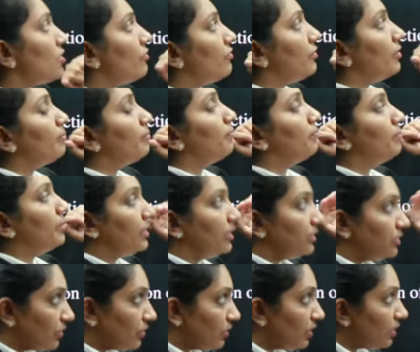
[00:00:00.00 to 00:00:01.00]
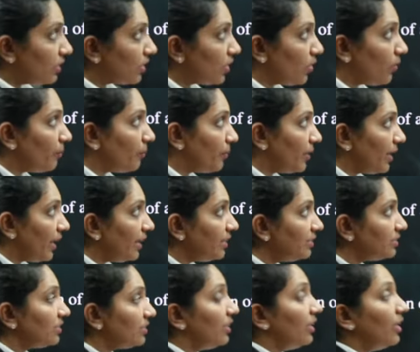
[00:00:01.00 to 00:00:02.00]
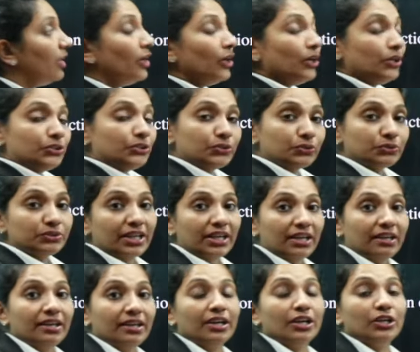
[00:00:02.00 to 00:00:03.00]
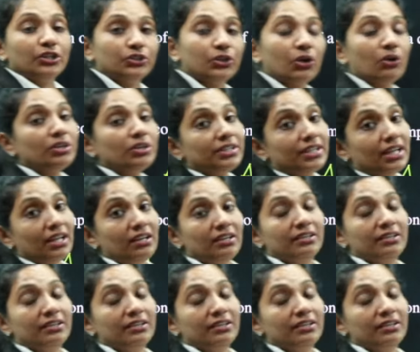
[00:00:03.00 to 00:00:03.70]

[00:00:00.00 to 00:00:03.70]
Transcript: of a particular component to the total